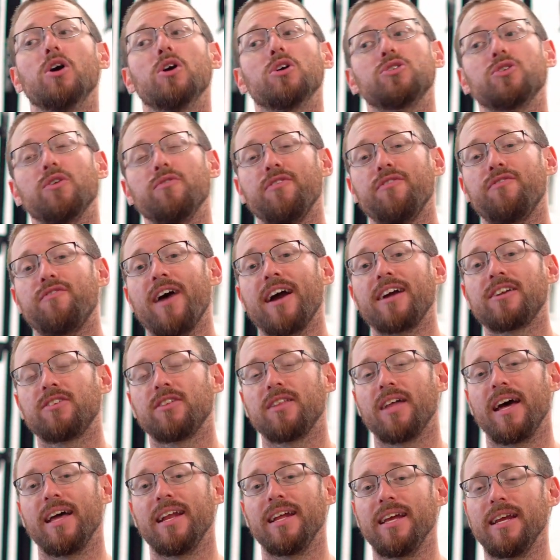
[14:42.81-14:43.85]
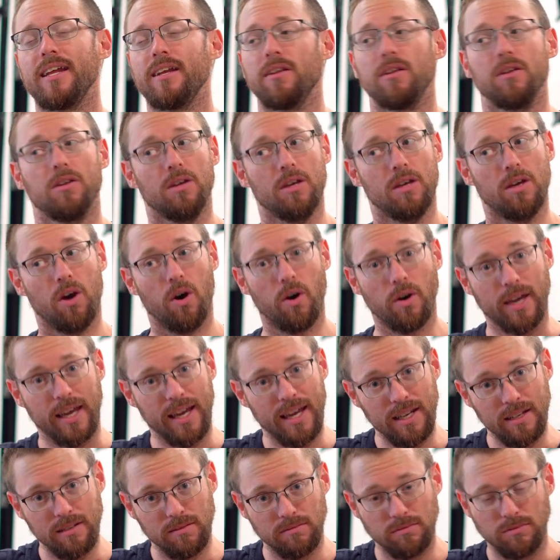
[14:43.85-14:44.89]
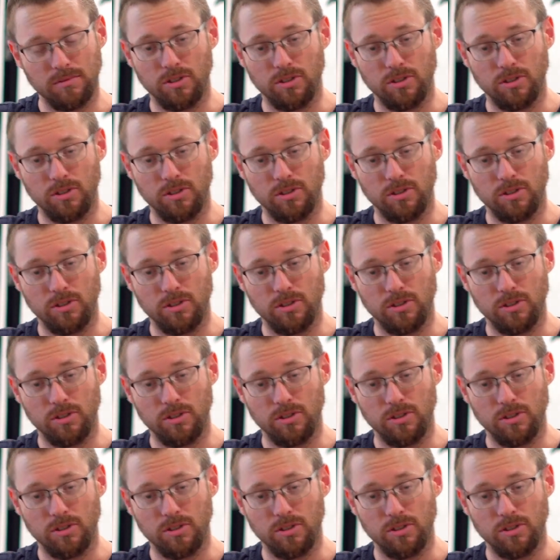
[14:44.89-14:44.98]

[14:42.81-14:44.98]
So if you factor that in, okay,